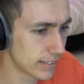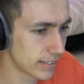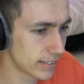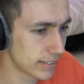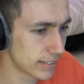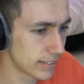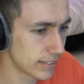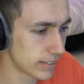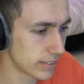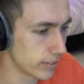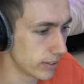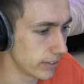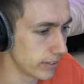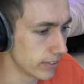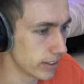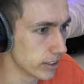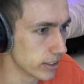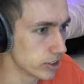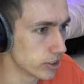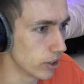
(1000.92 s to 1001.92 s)
Uh, it's a
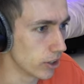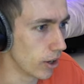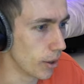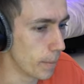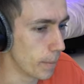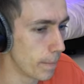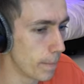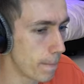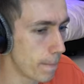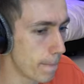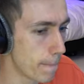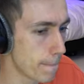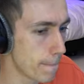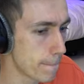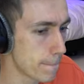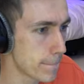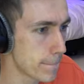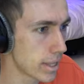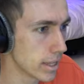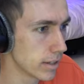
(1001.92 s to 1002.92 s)
jump to land shot. on him.
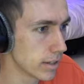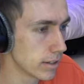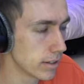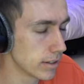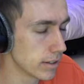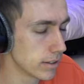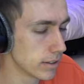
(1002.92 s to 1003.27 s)
No,